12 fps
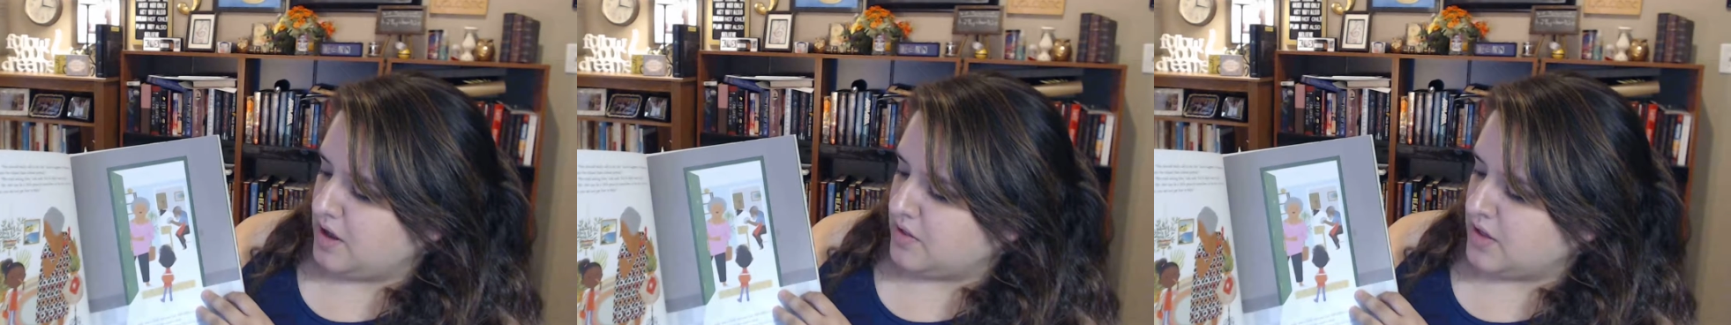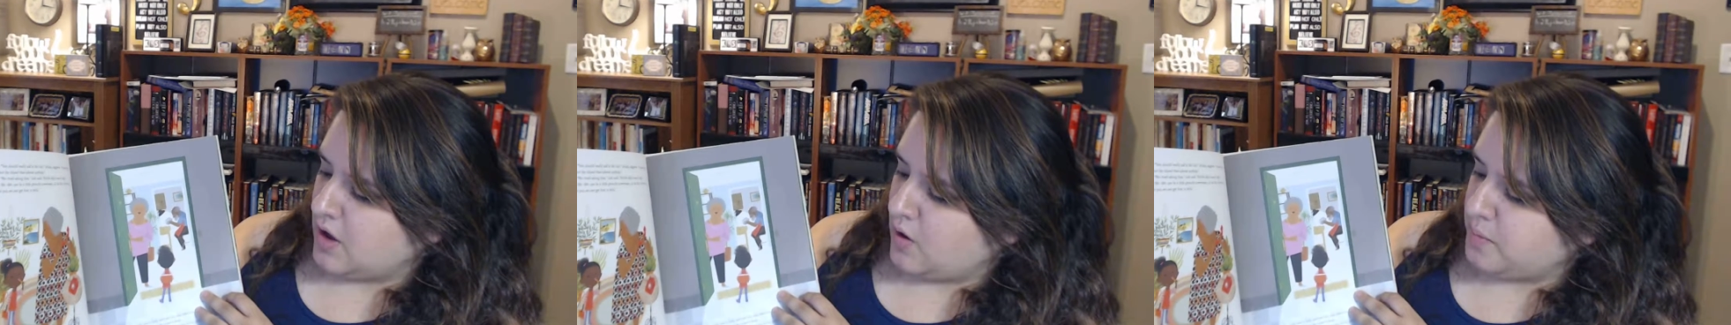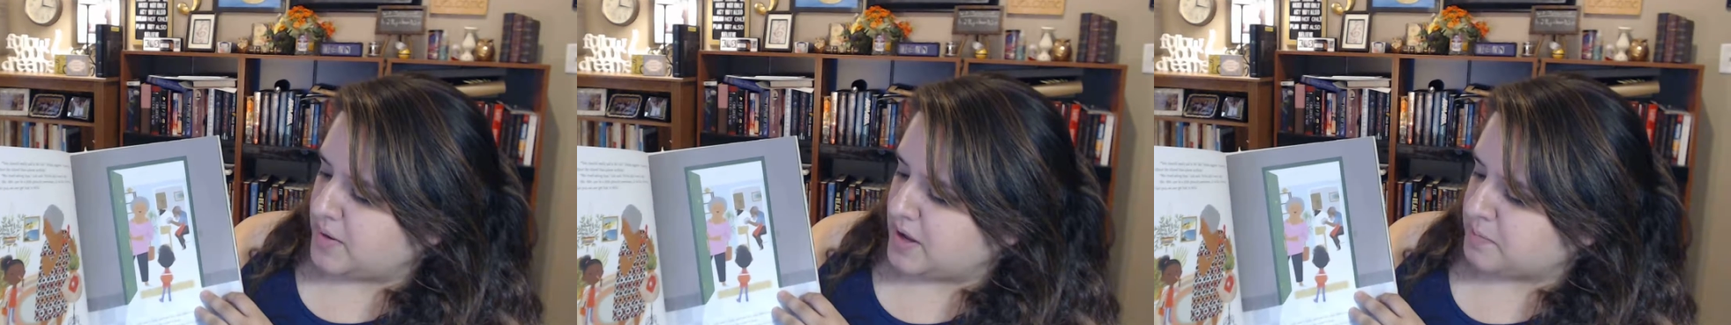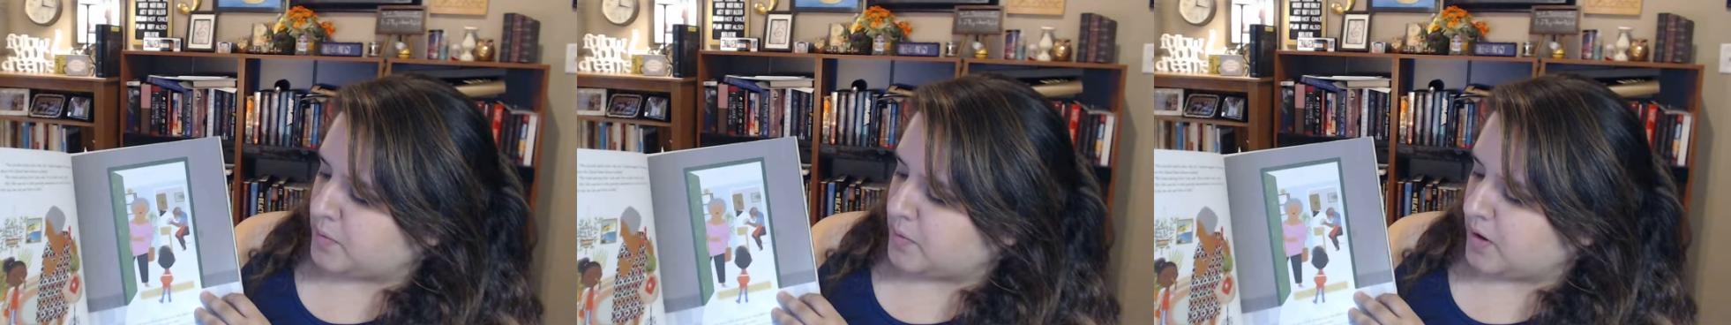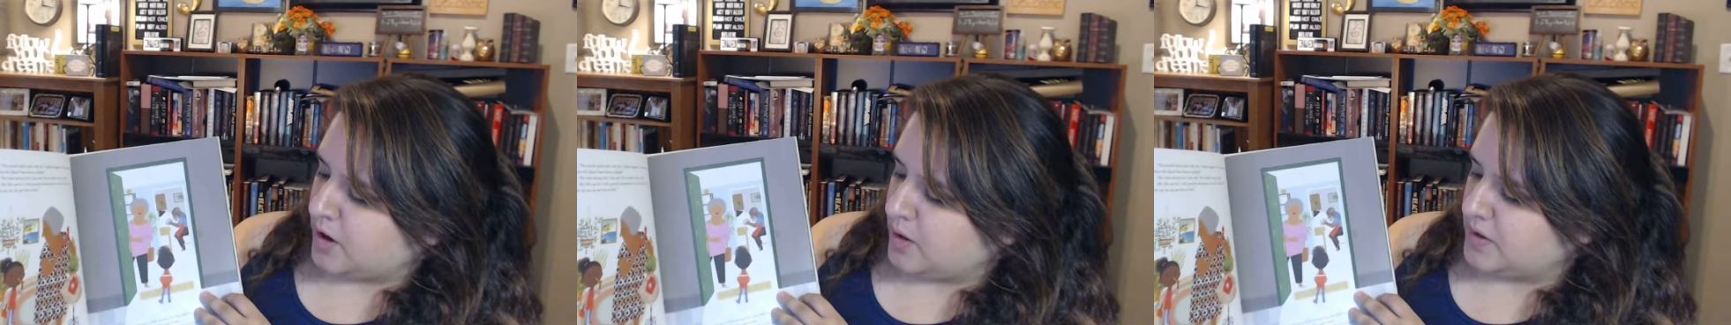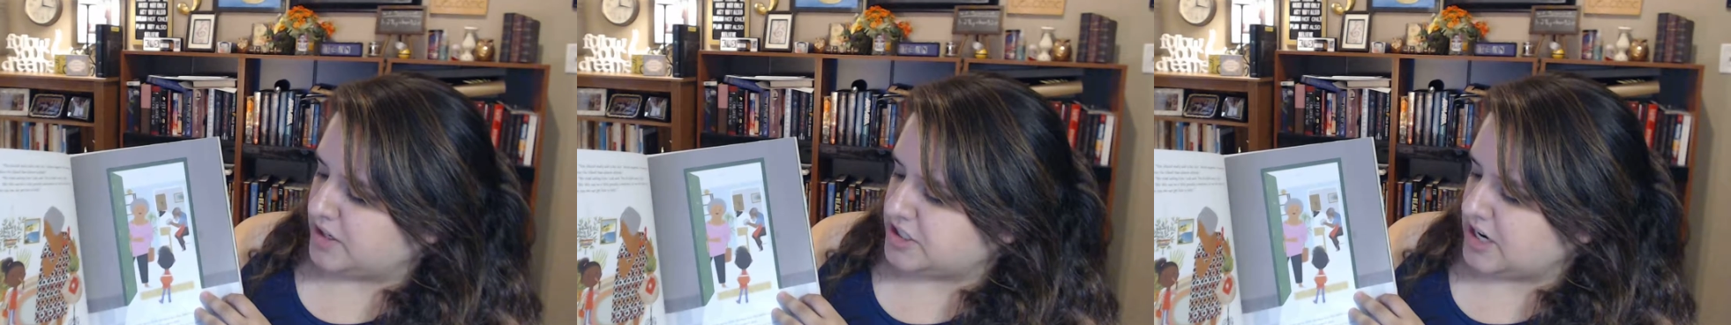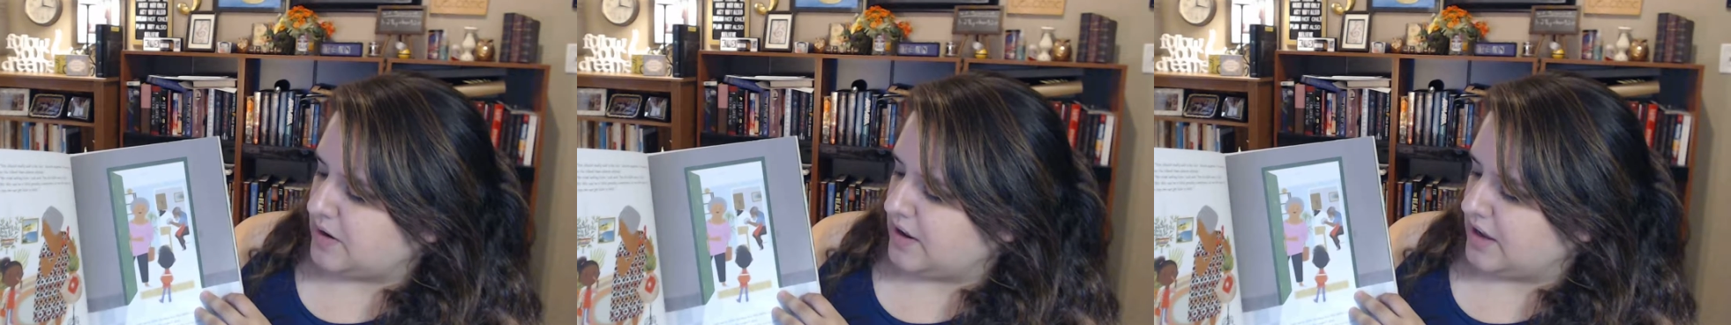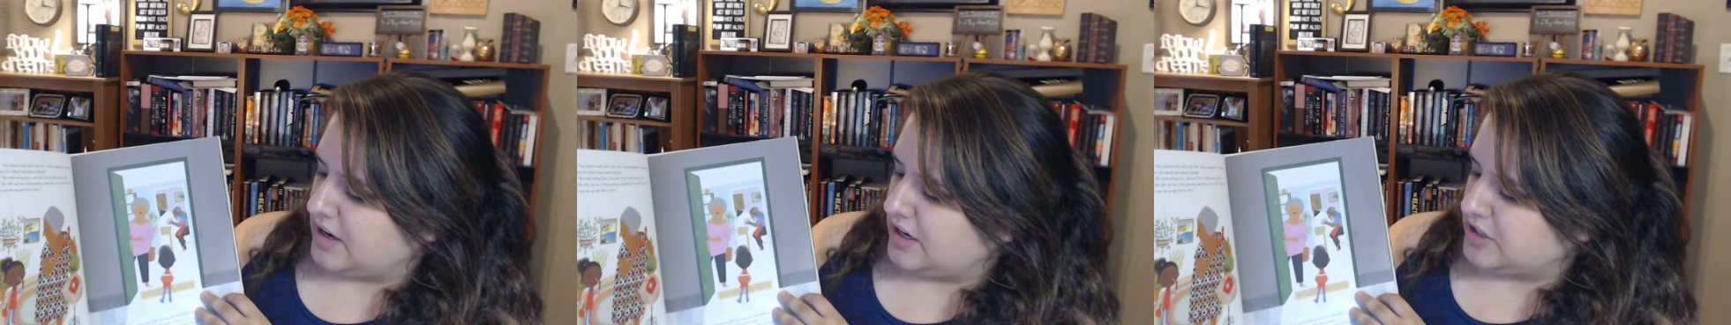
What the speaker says: The old people were always shouting at each